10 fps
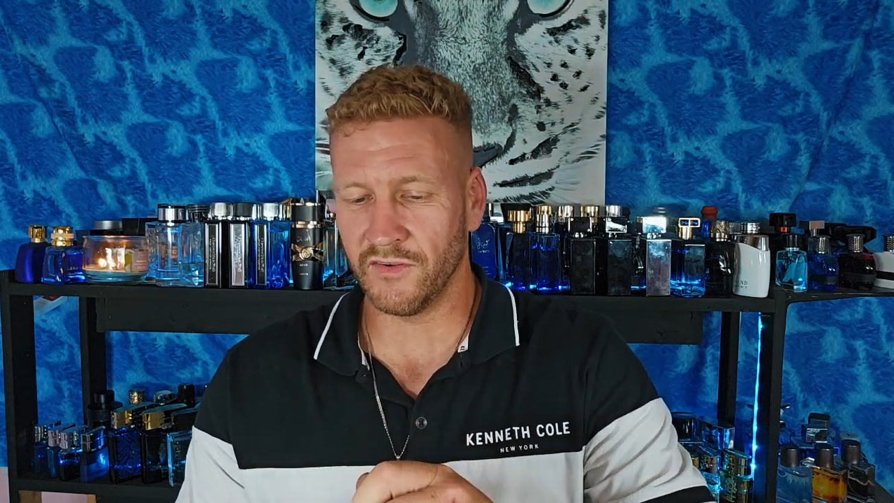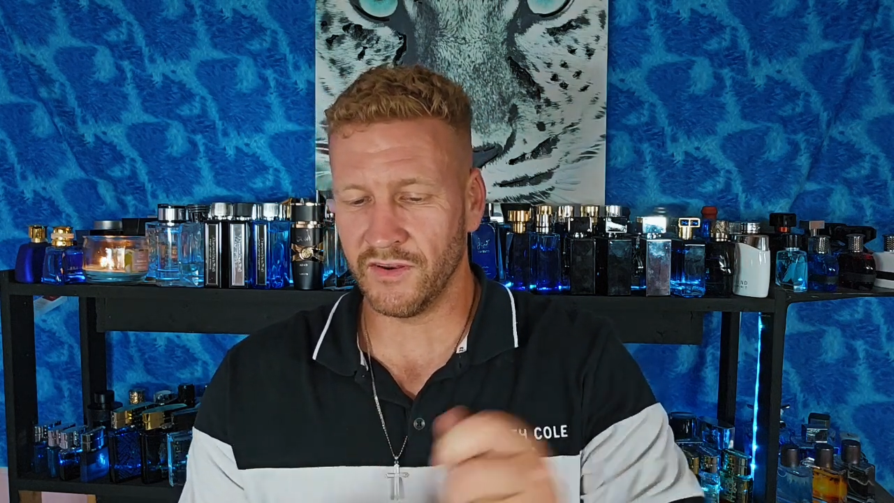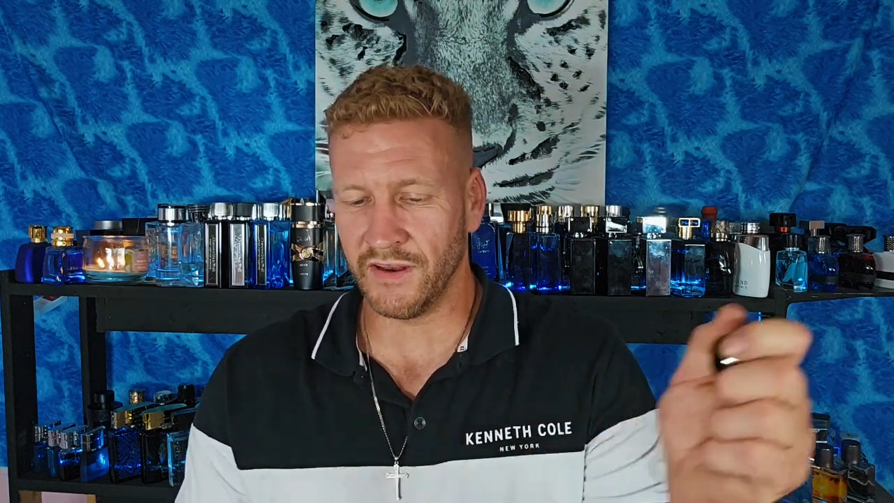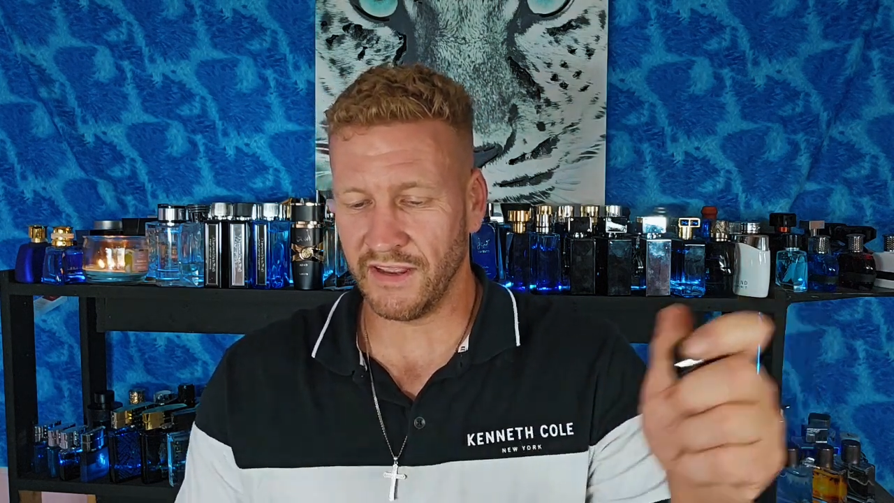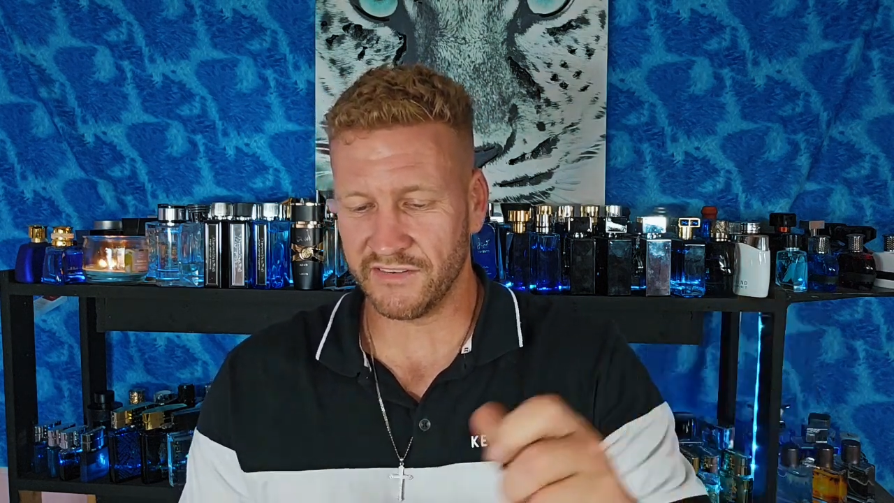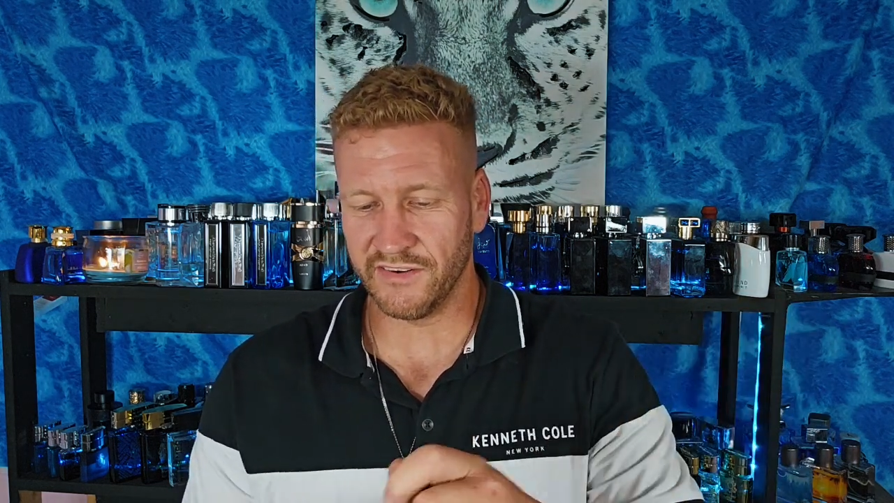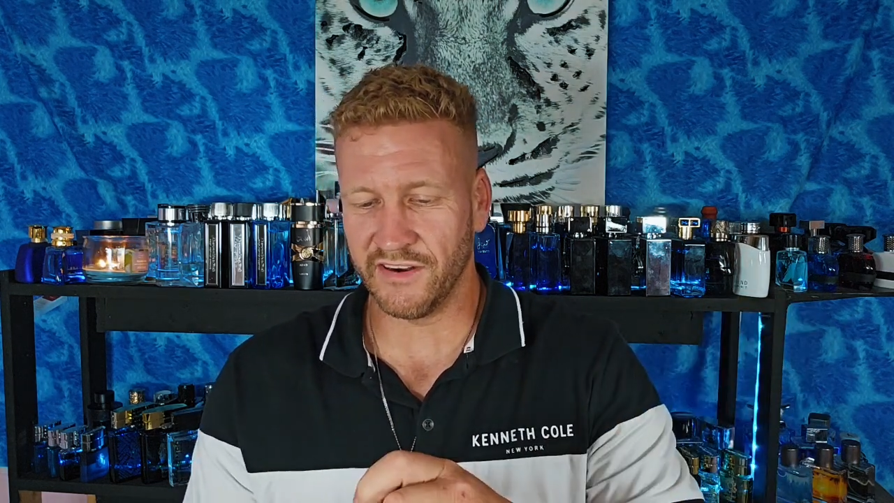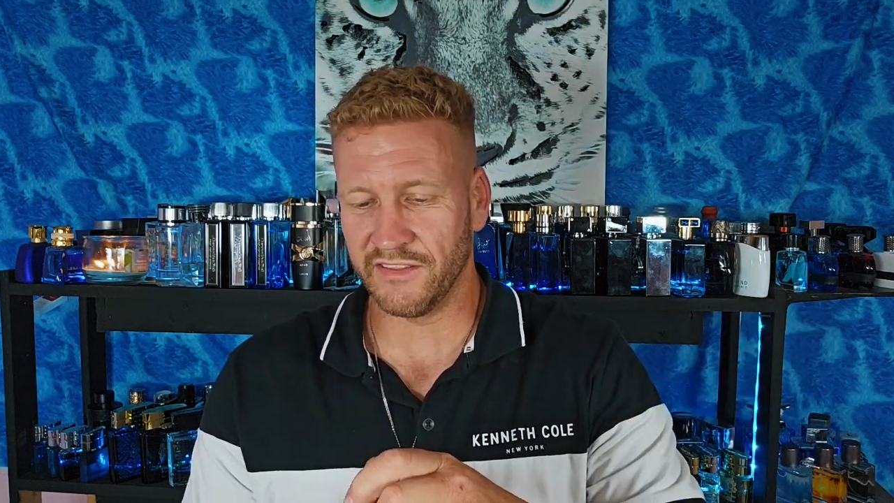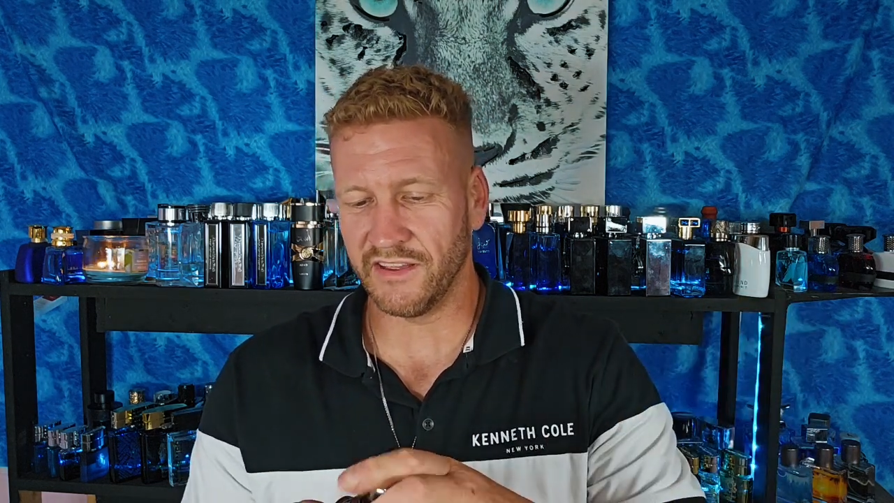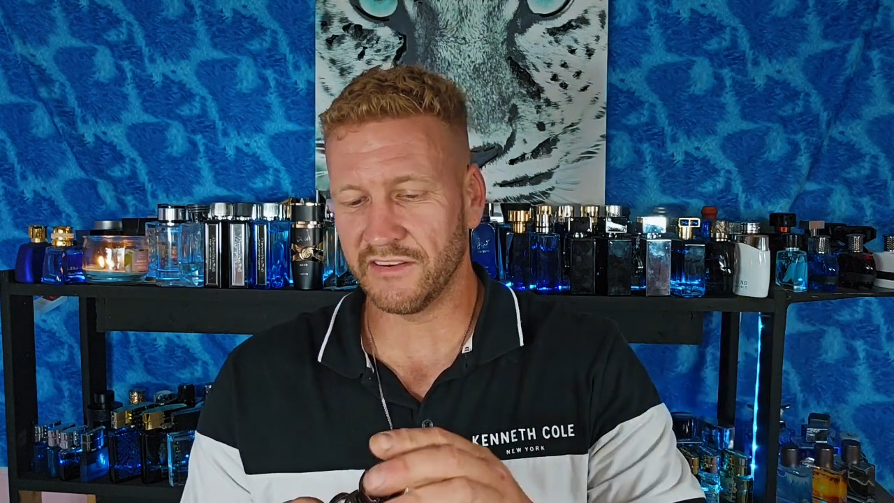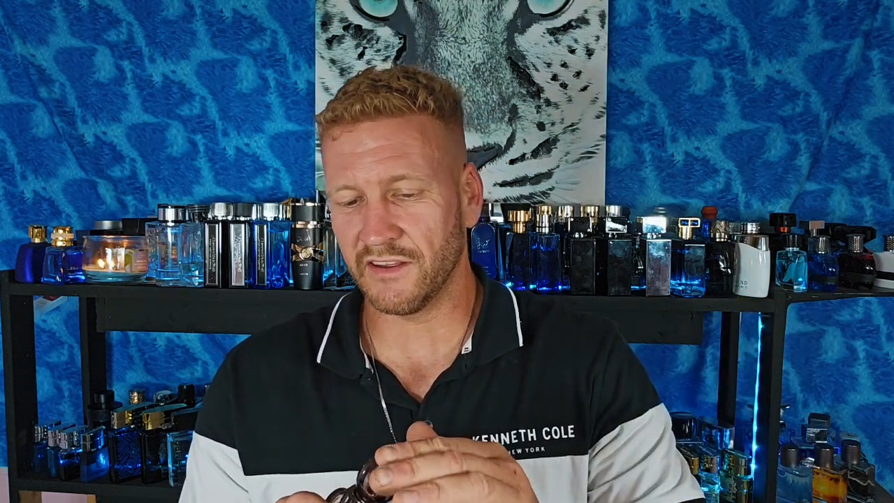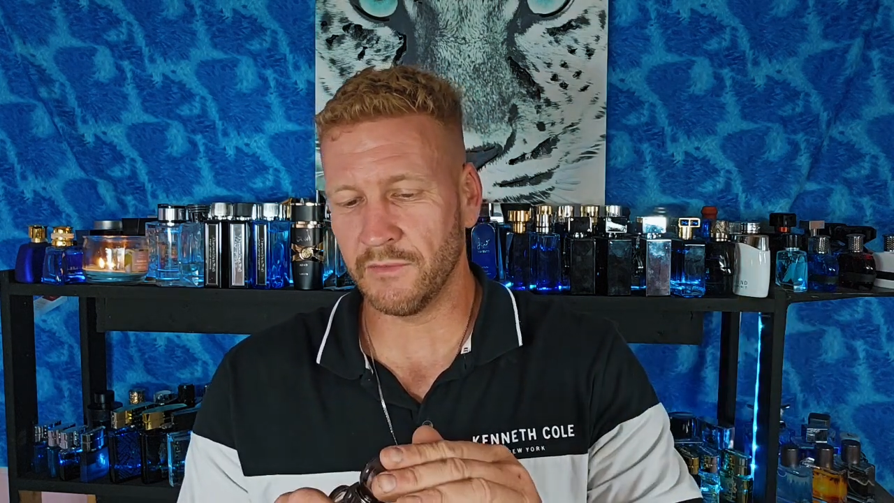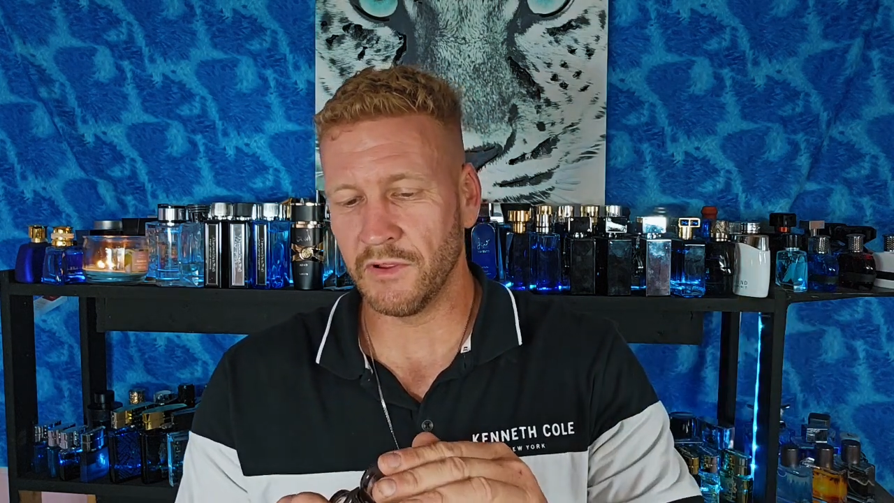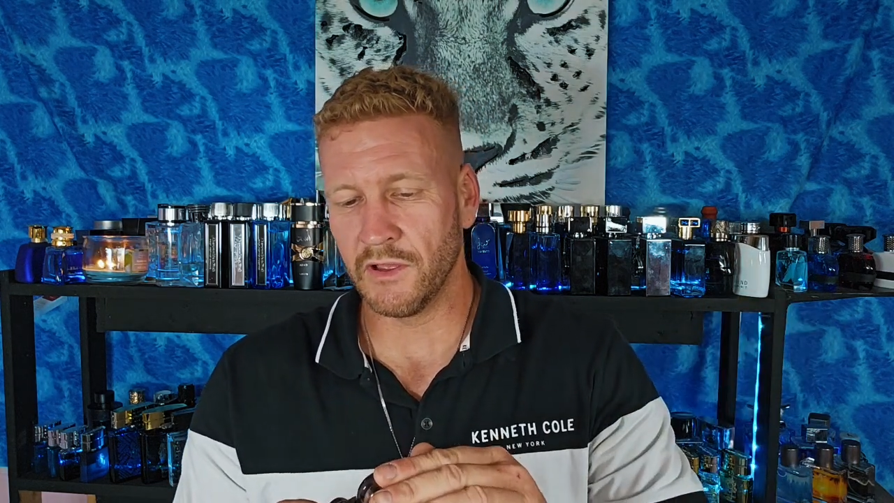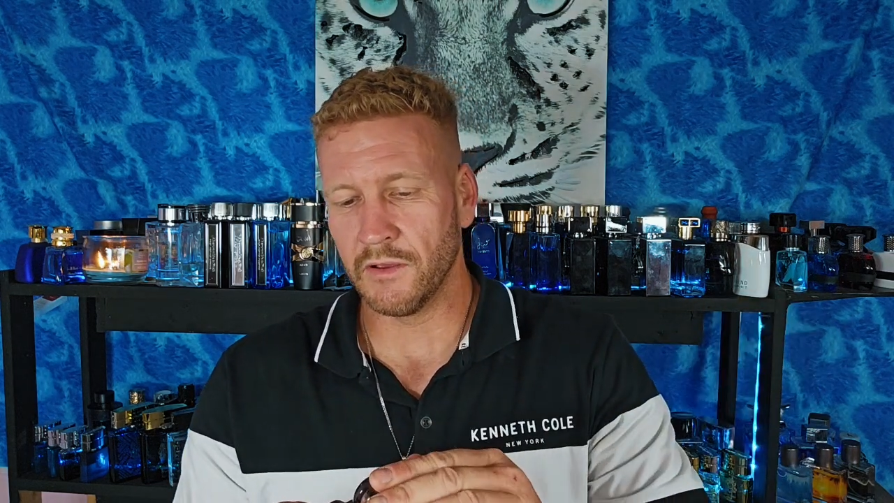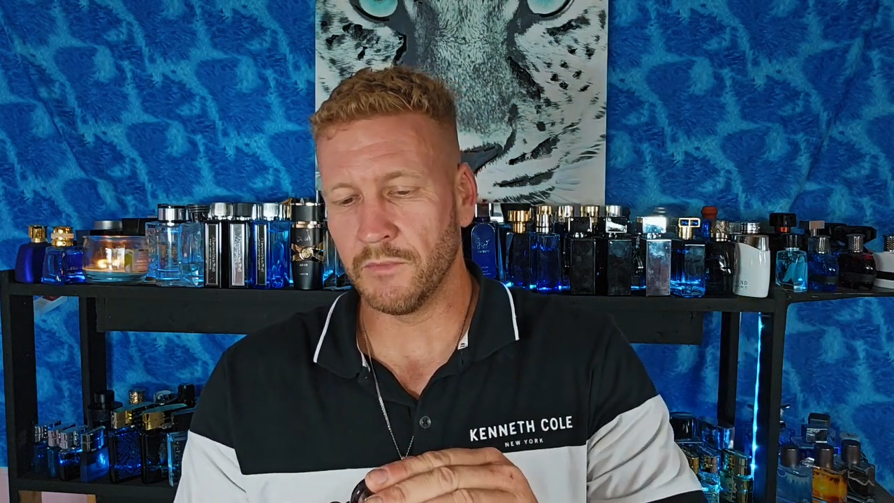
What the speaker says: Oh, it actually did it that time.